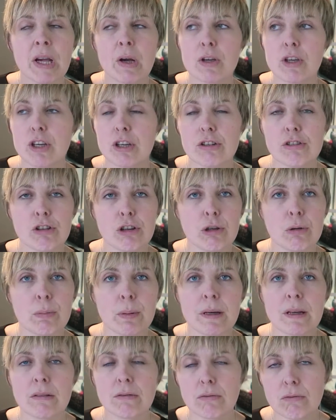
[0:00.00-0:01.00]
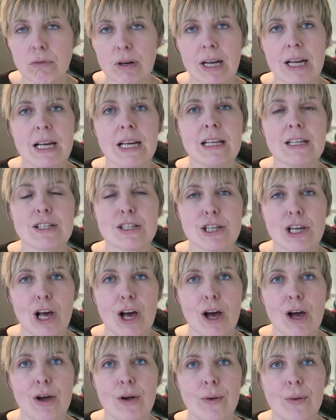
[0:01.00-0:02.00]
YouTube, really
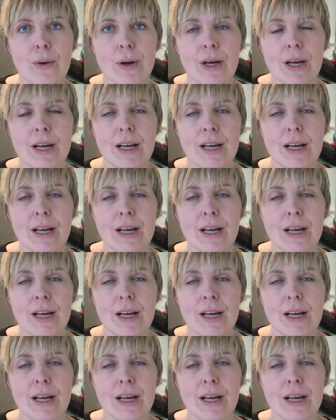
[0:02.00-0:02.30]
slow,